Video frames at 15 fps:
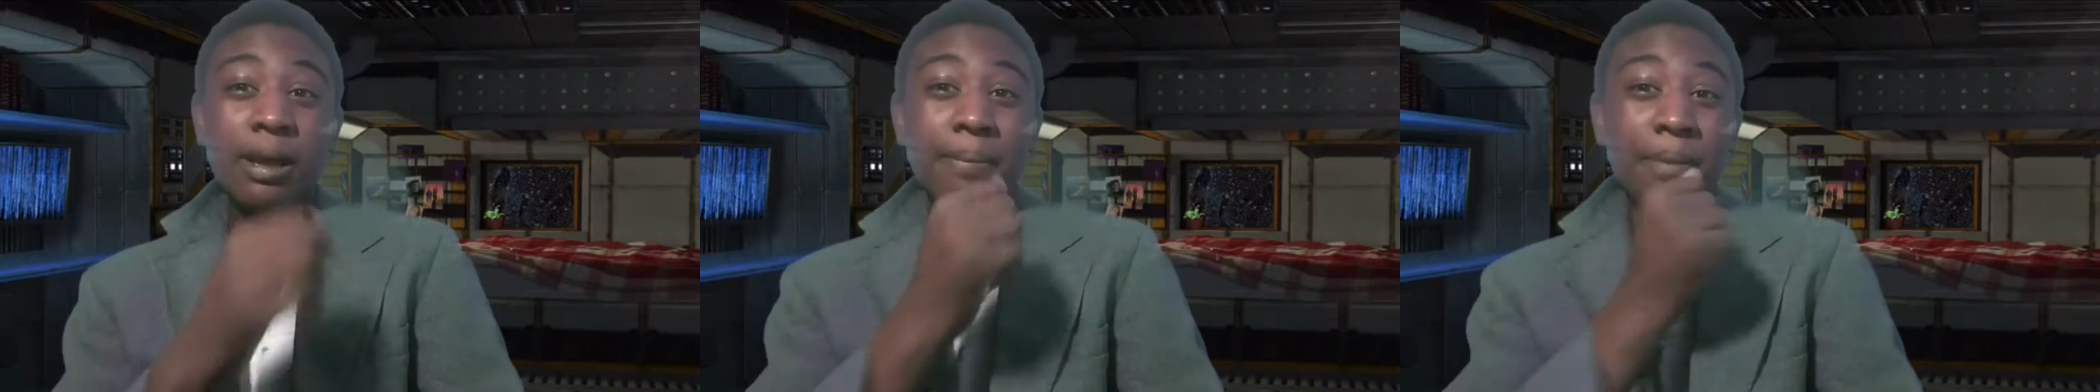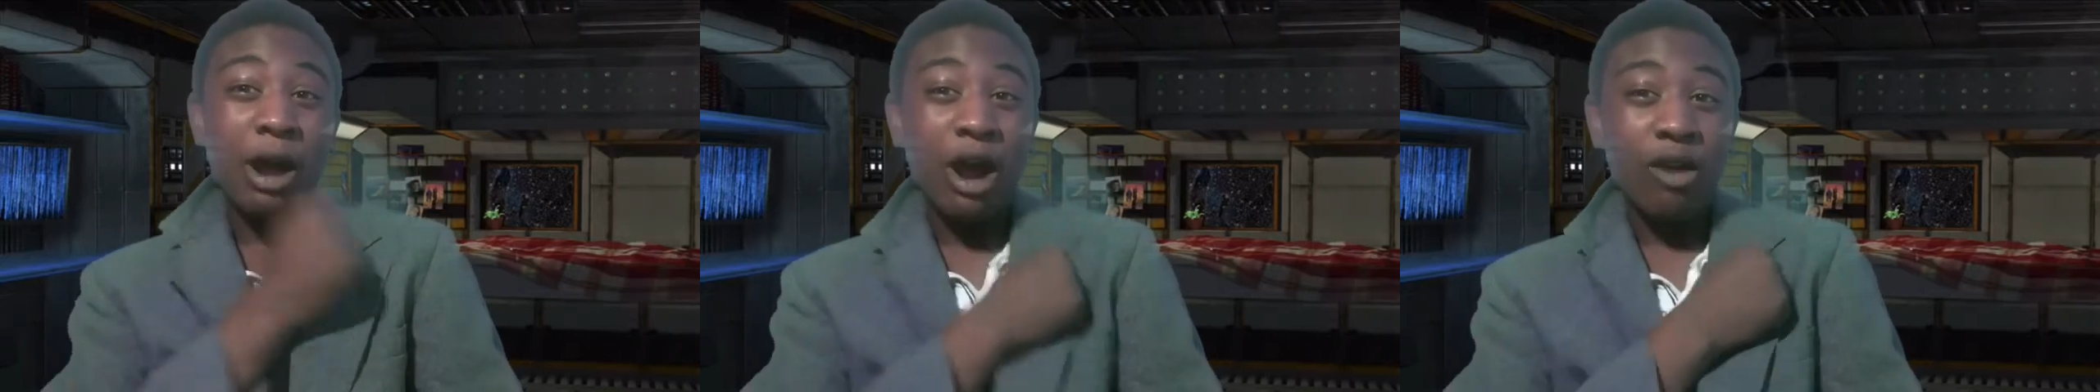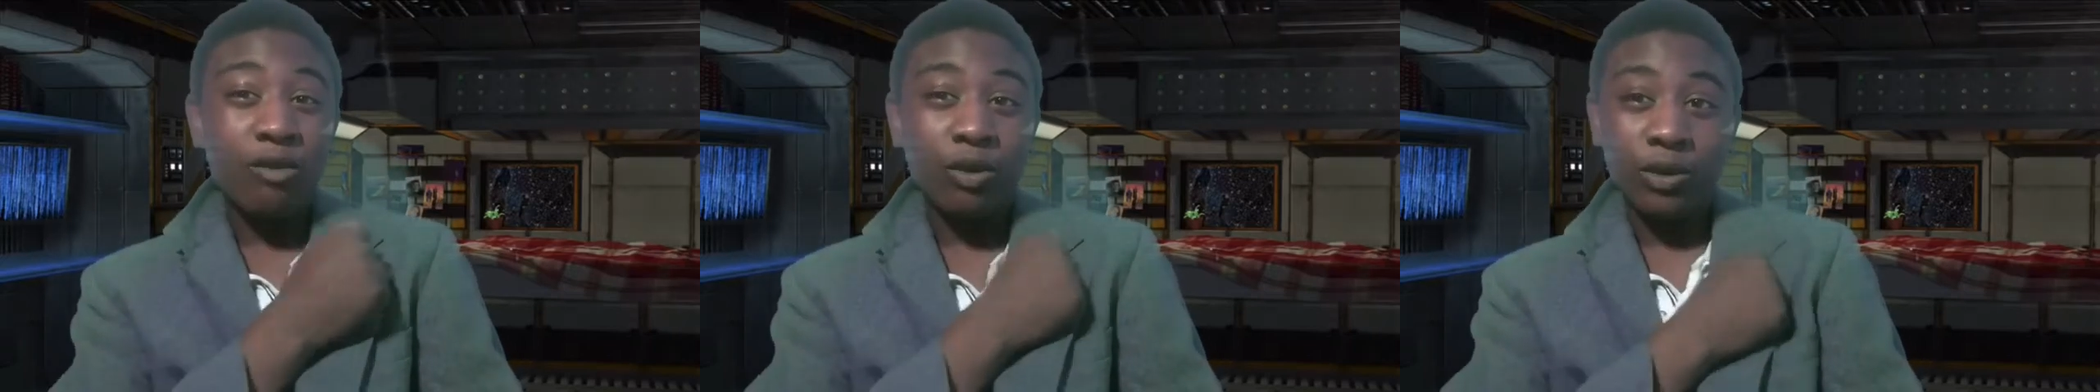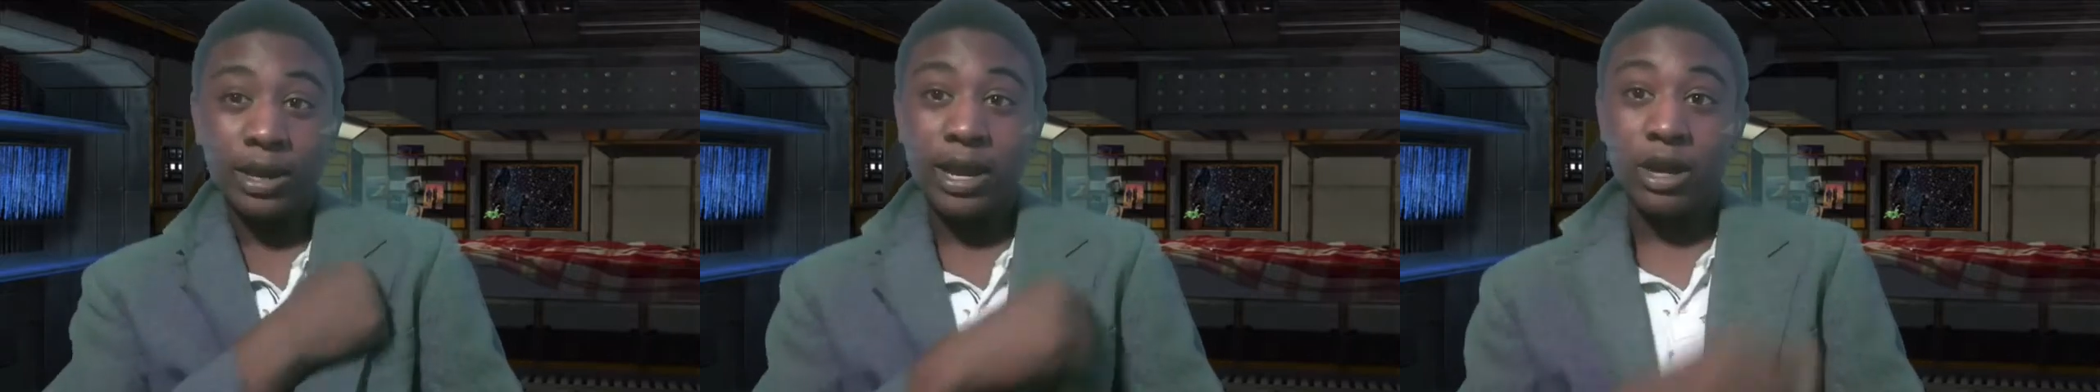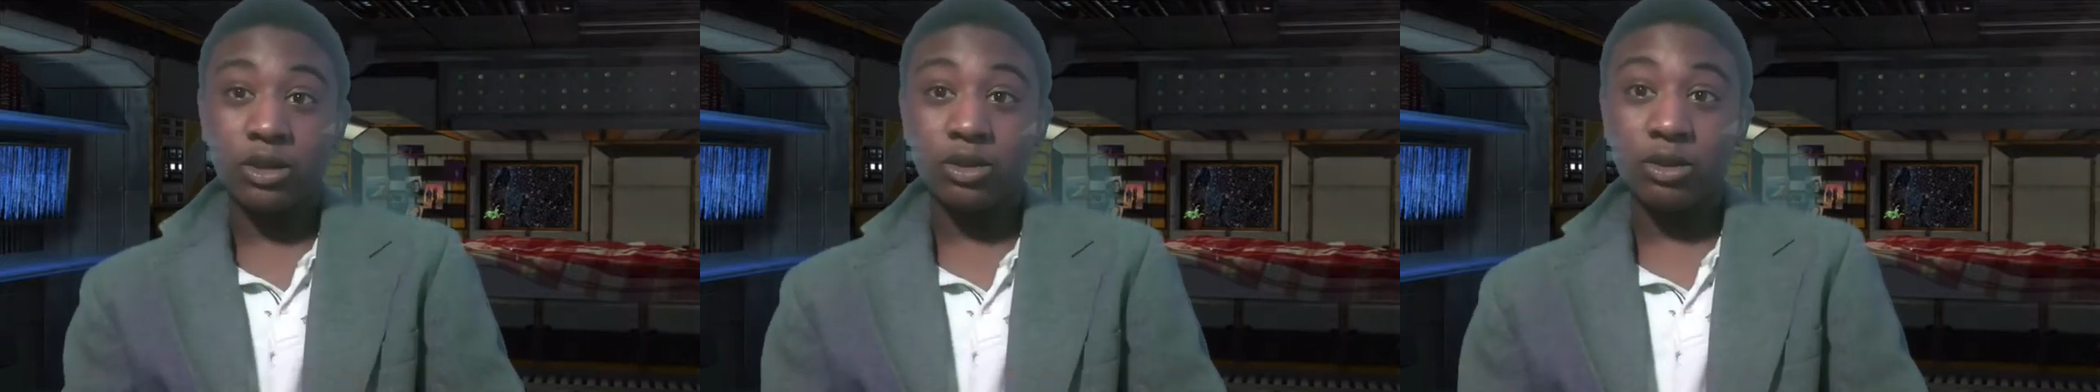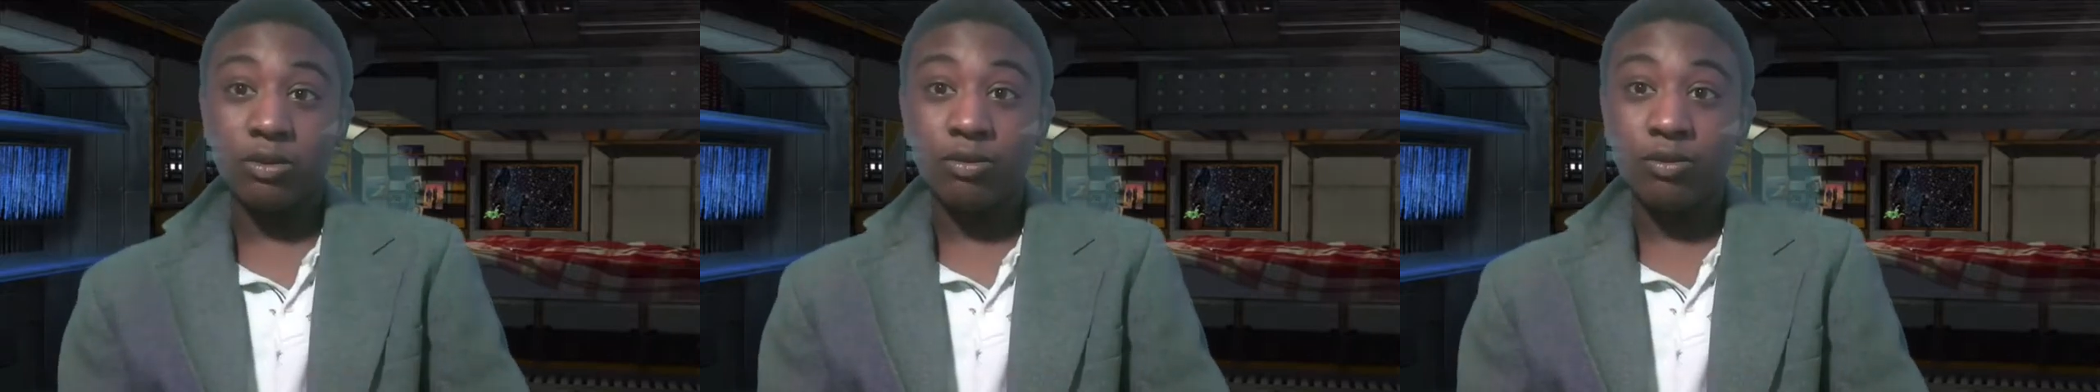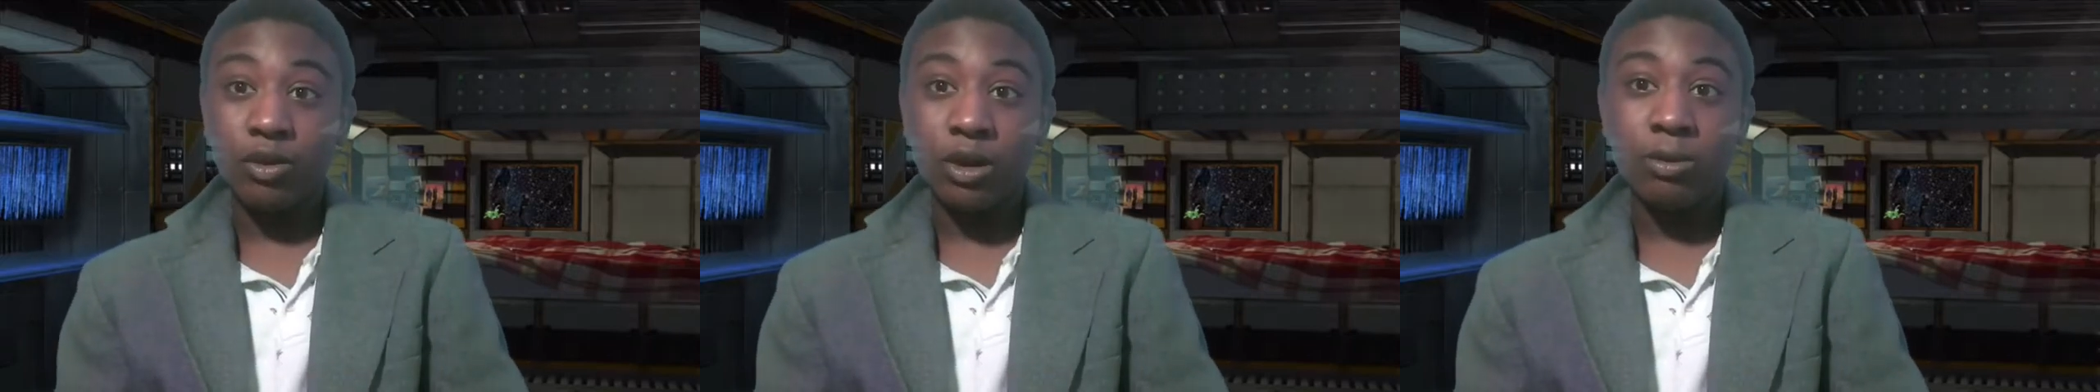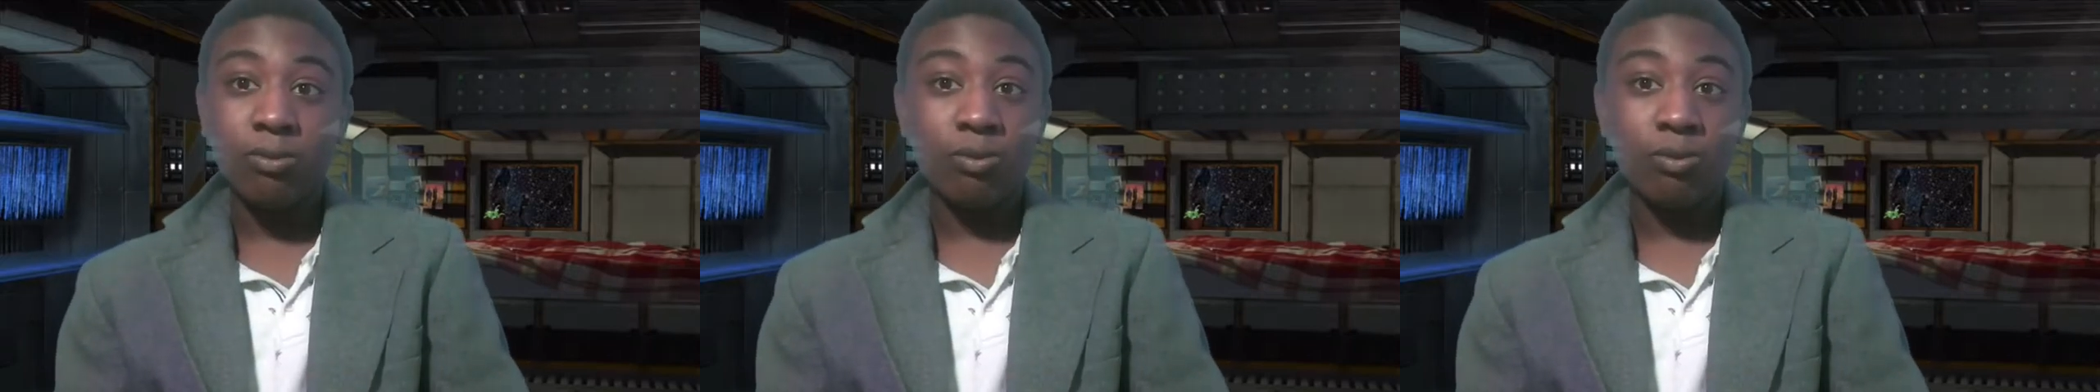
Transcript: powerful character for,